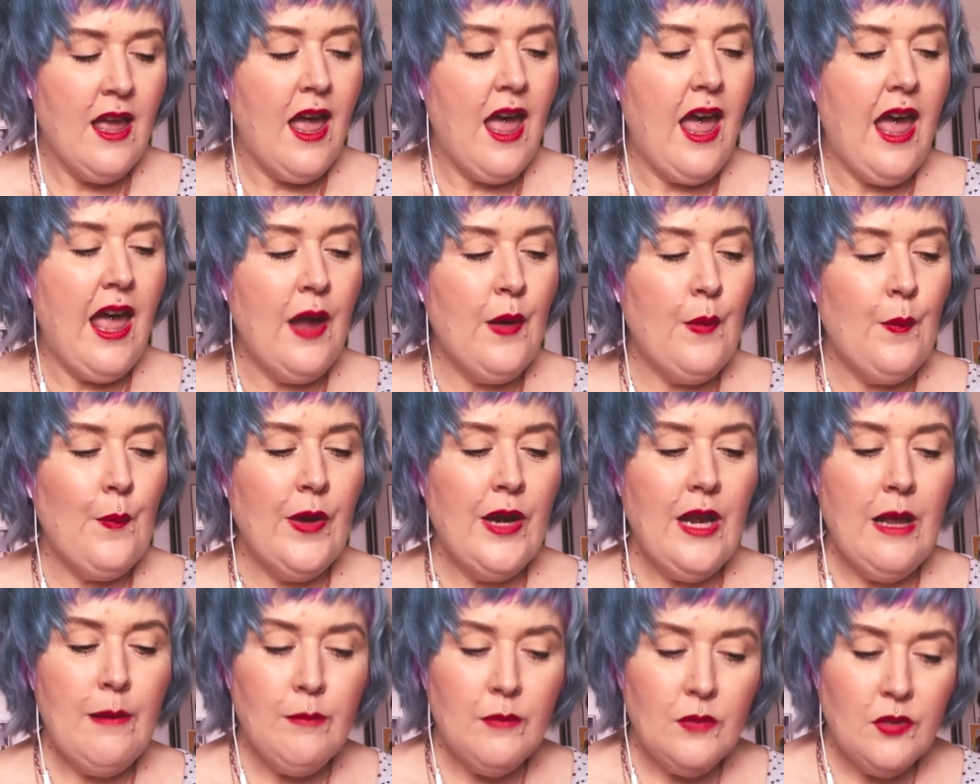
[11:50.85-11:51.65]
And when
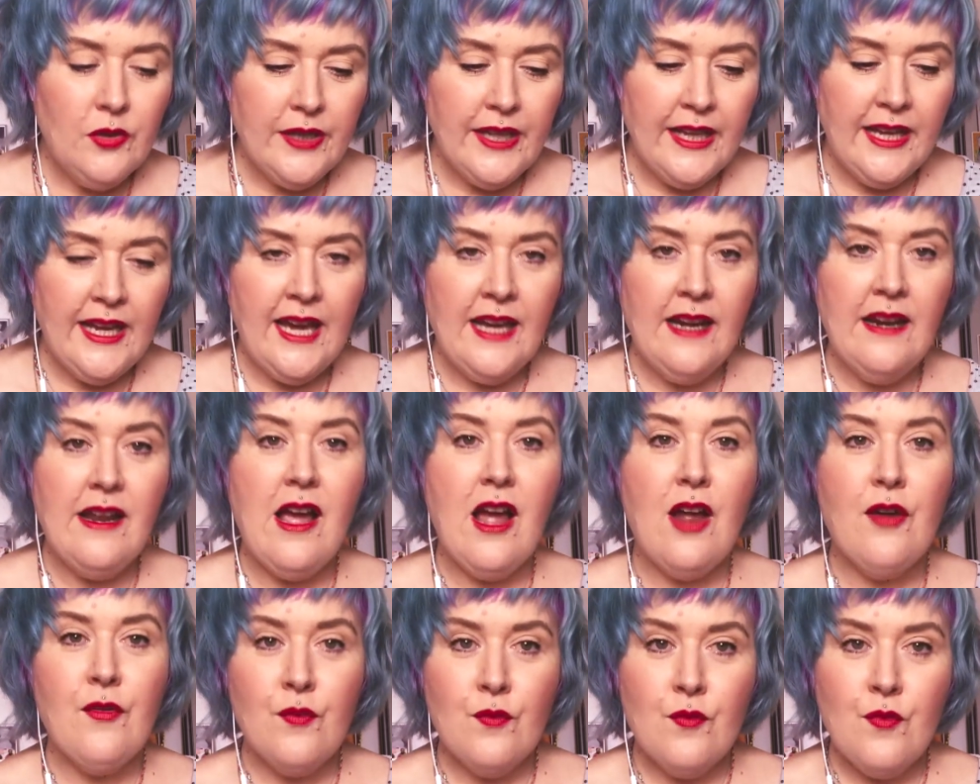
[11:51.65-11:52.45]
I'm looking at it,
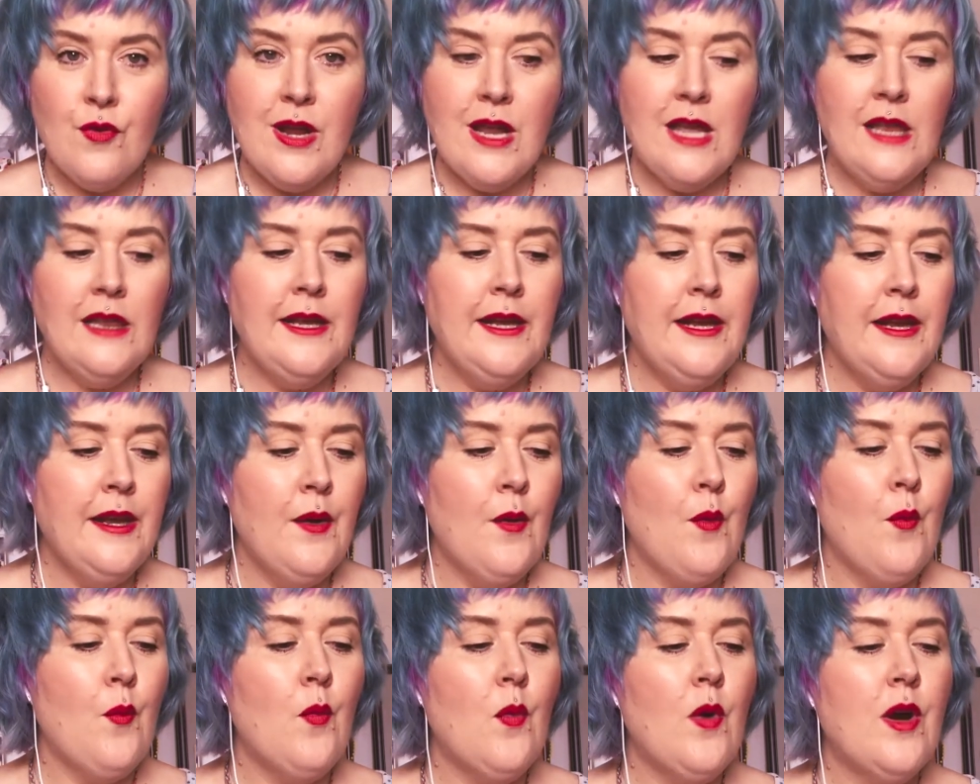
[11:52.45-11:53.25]
I really
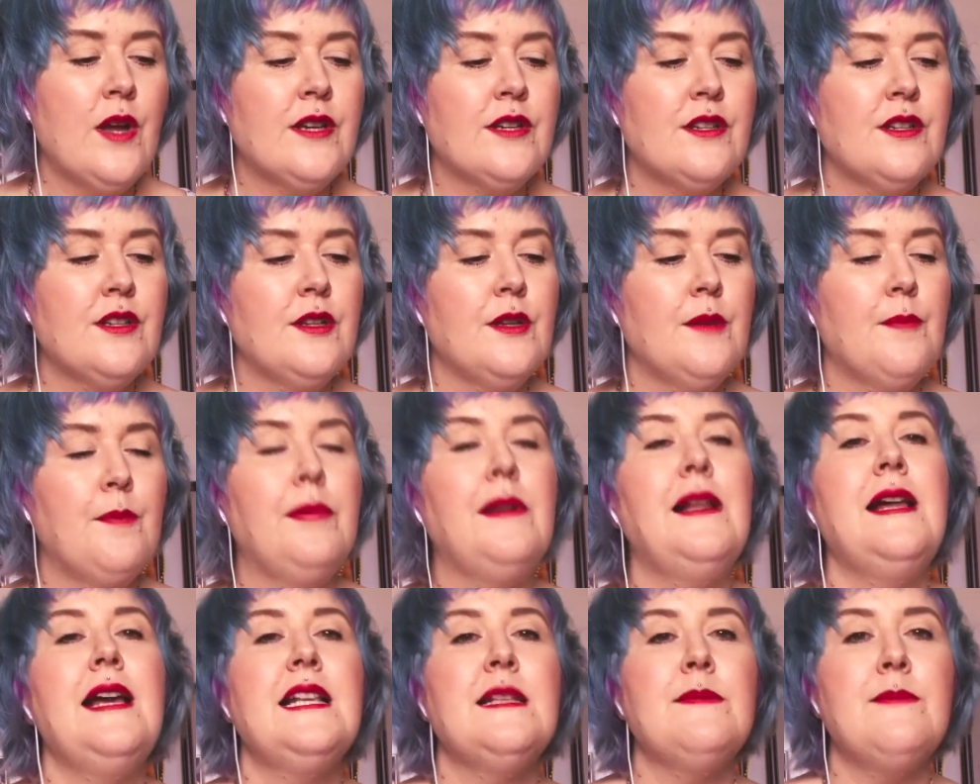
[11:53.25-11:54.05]
want to
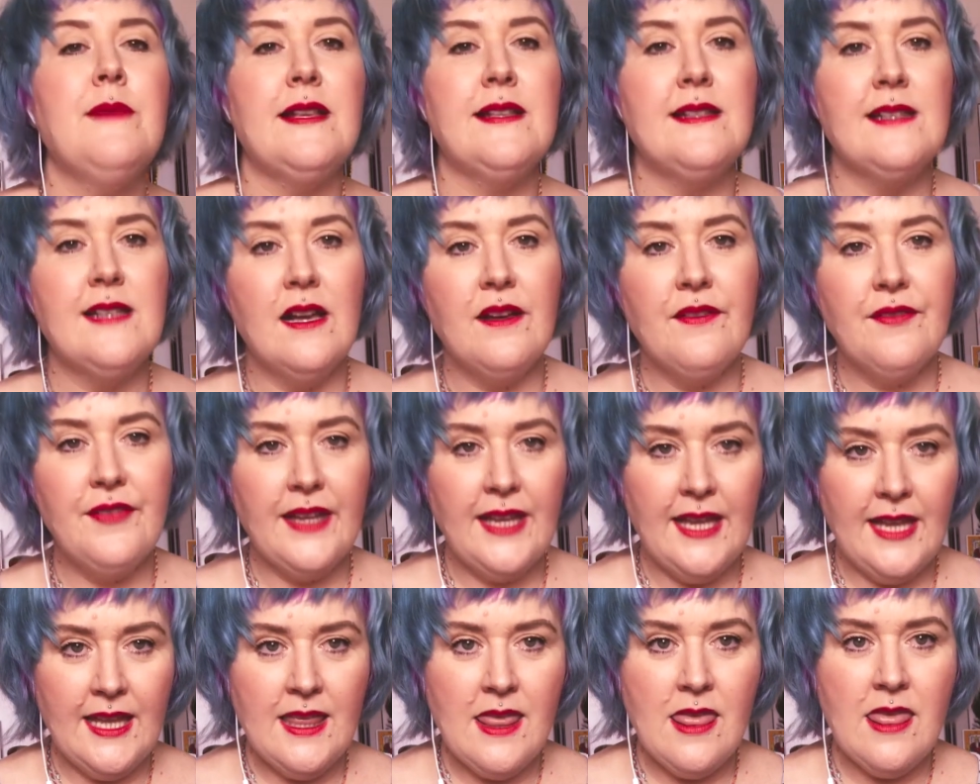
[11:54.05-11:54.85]
place myself
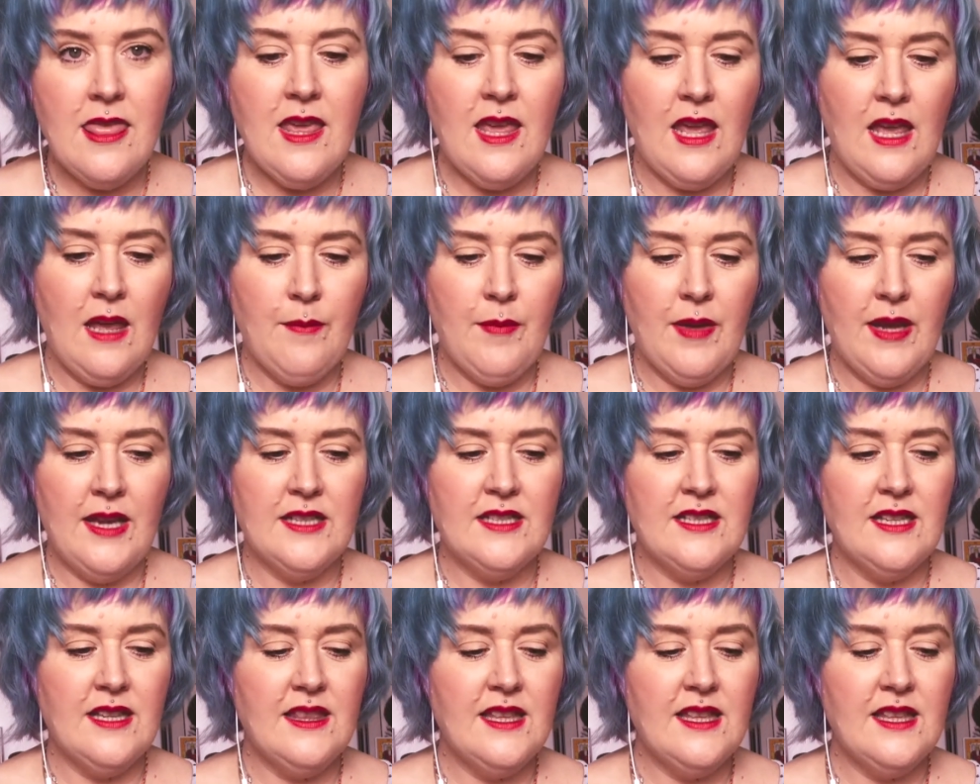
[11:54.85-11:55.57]
in the image.